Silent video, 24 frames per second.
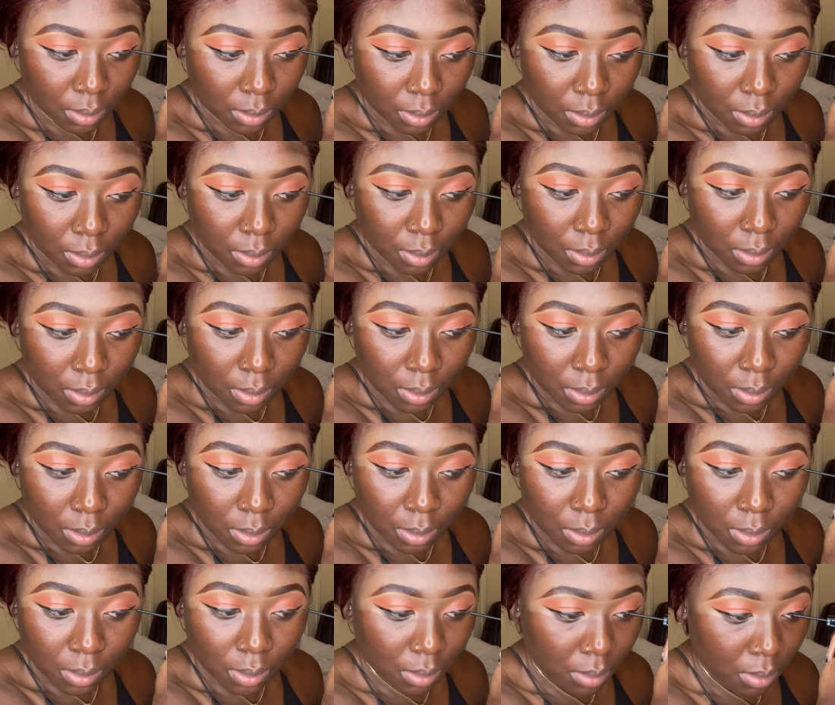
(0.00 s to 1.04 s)

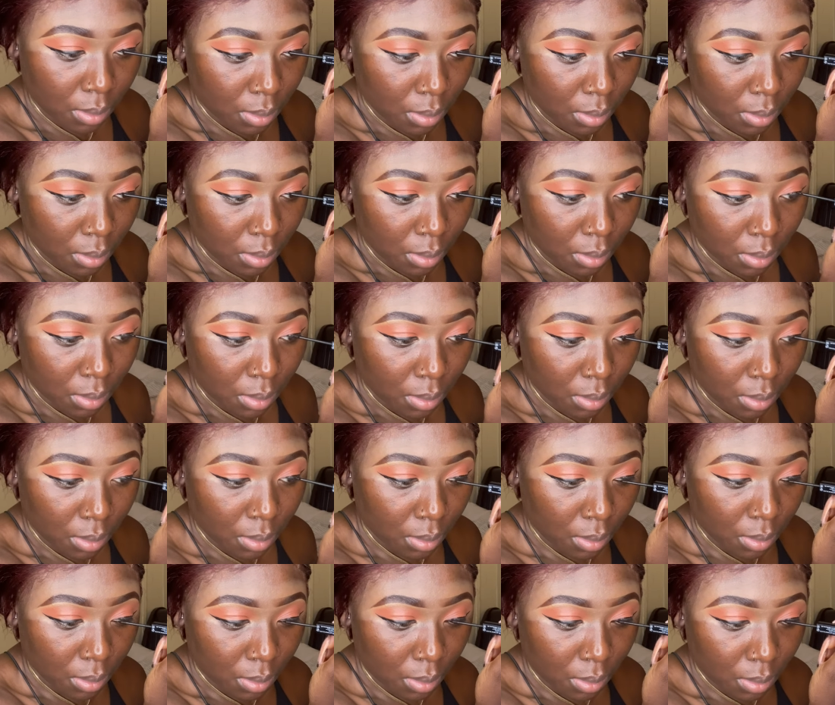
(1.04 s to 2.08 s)

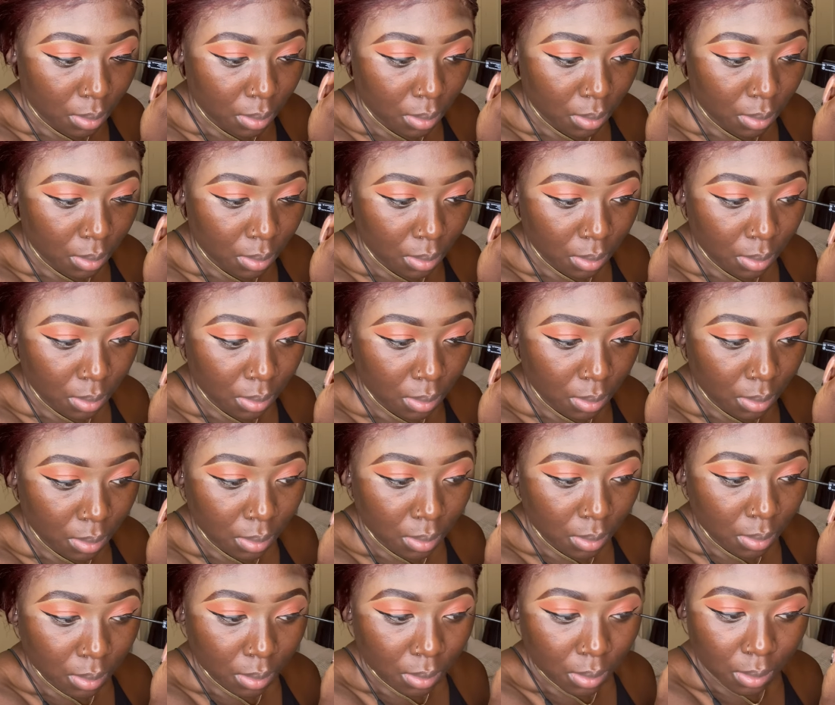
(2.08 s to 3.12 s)

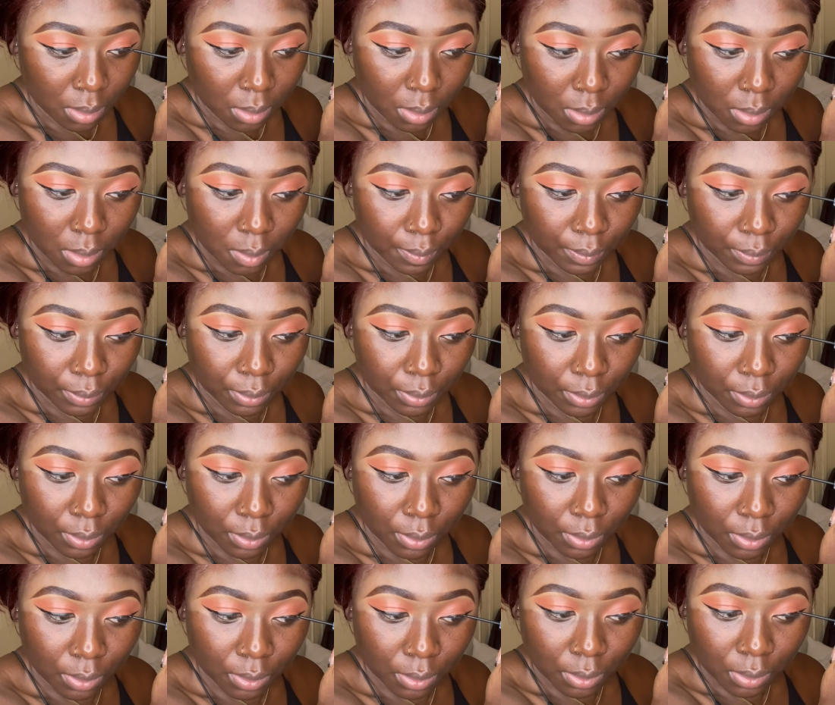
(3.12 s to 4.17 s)

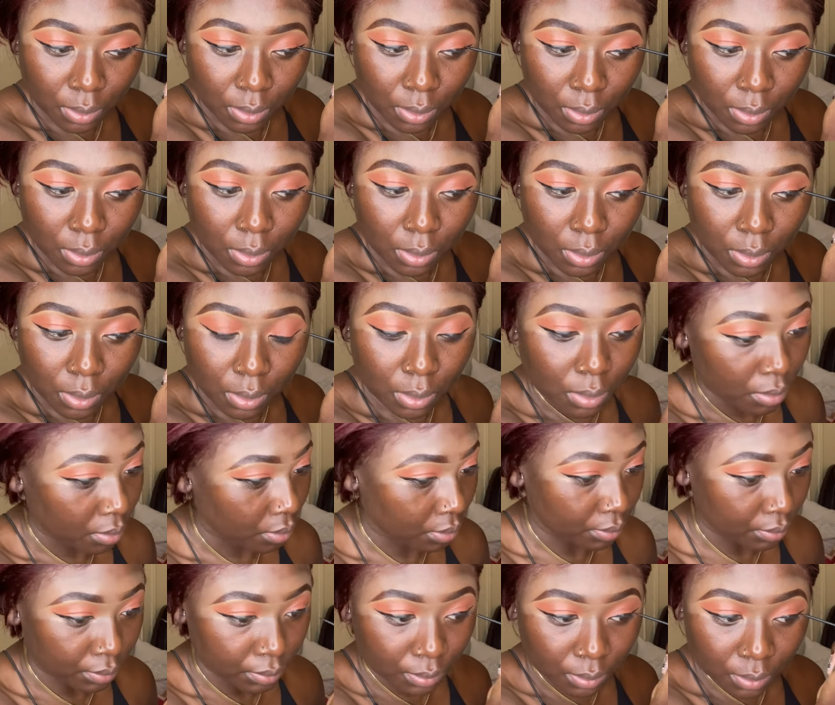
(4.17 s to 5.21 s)

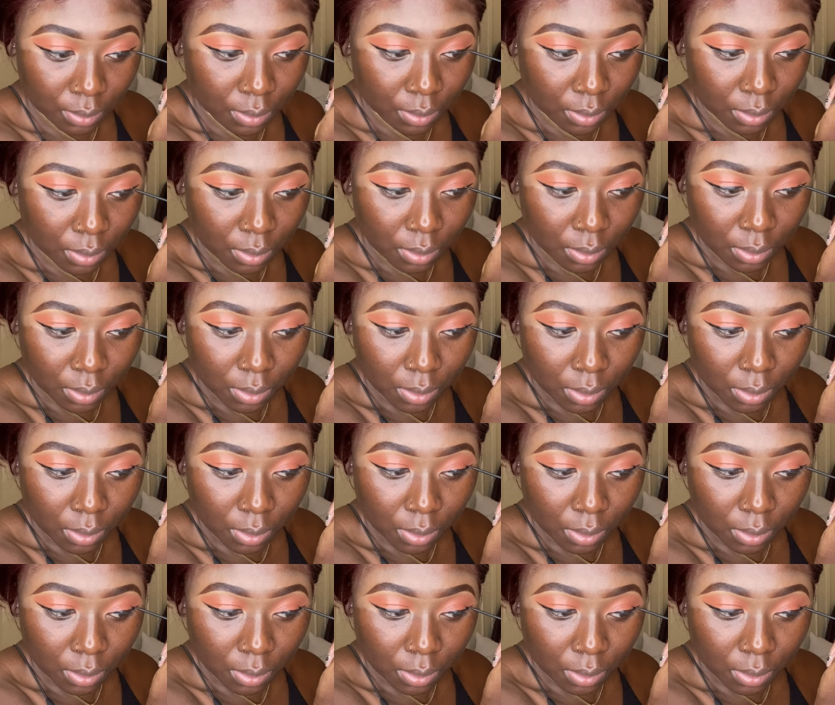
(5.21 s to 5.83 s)
Nobody speaks.